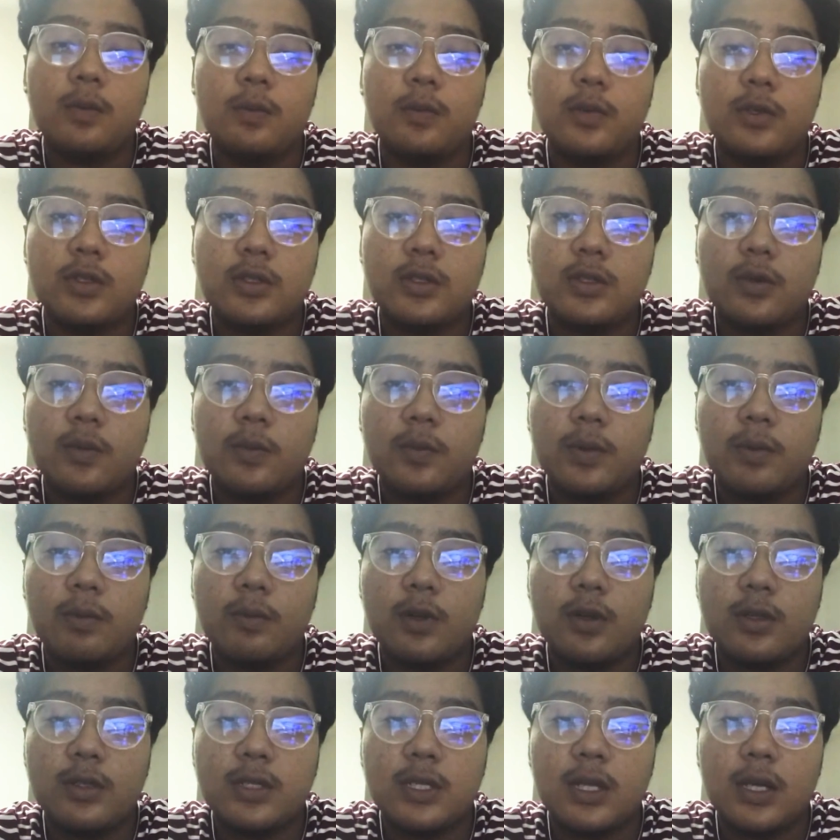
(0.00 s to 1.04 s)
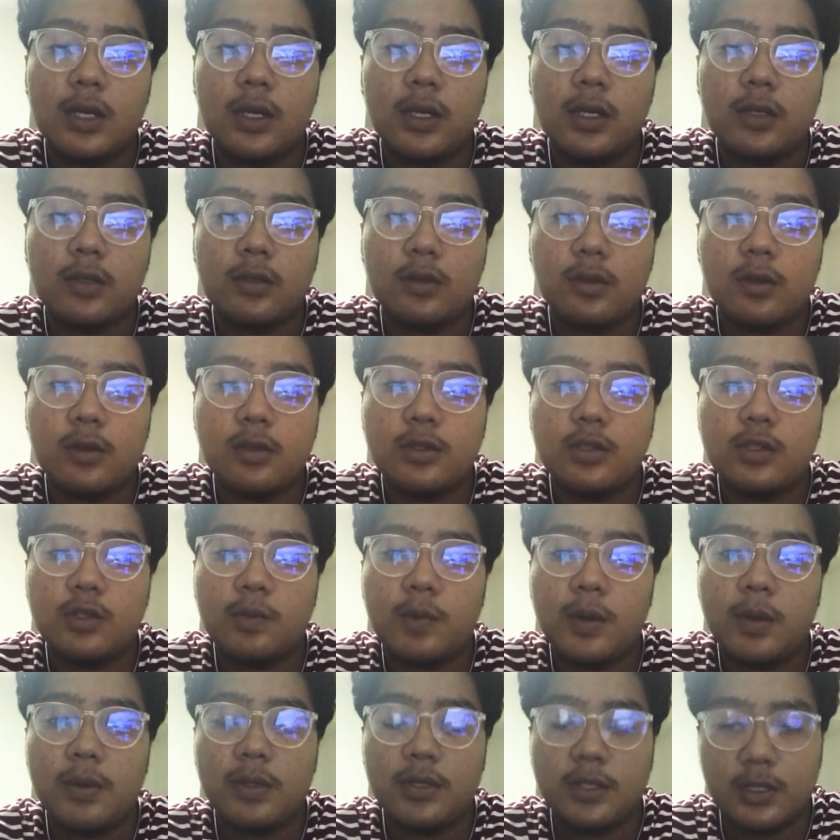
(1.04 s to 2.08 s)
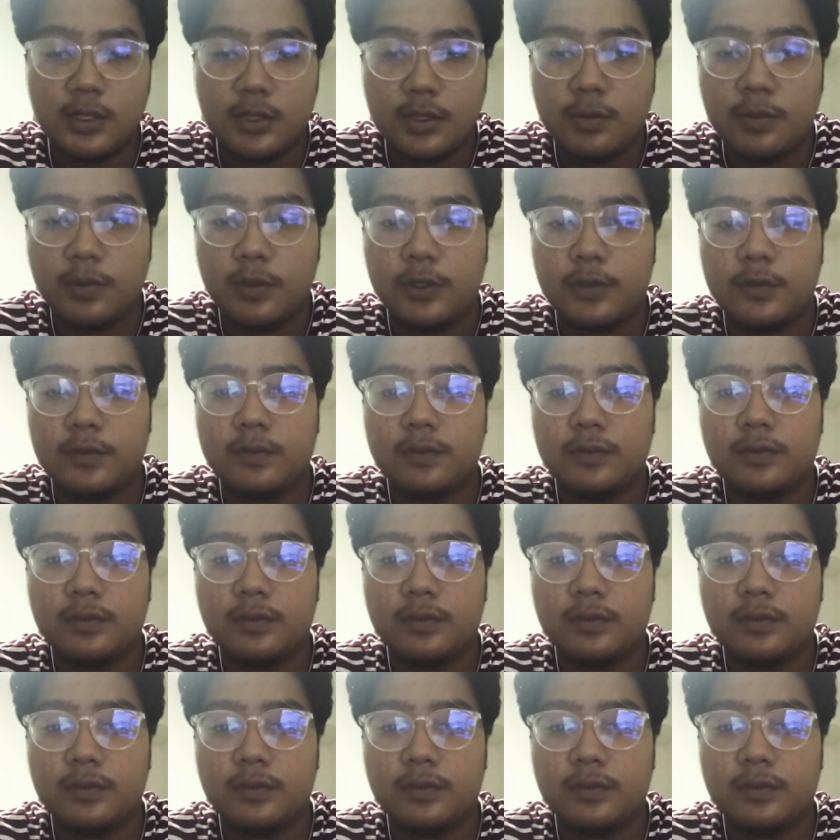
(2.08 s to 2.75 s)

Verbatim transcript: most shopping malls are close to public transport